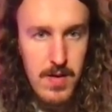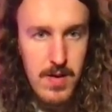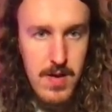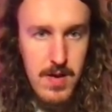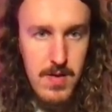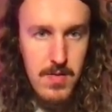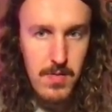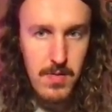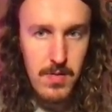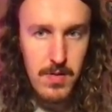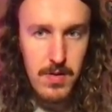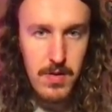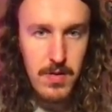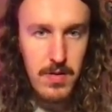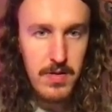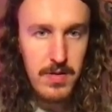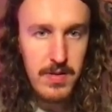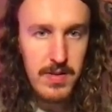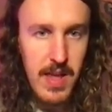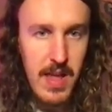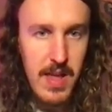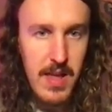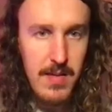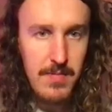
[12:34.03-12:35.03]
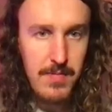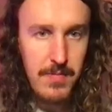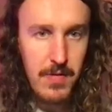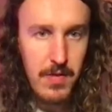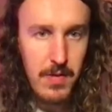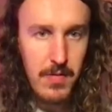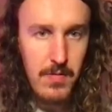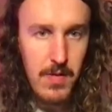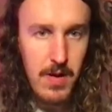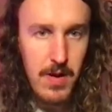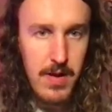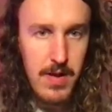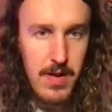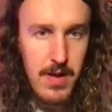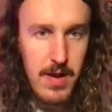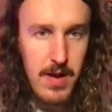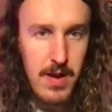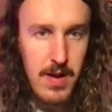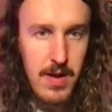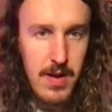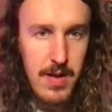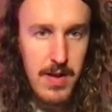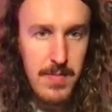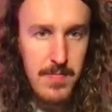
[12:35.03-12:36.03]
We're going to do the same for the right
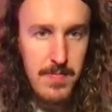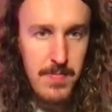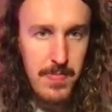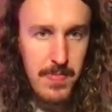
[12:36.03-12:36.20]
eye.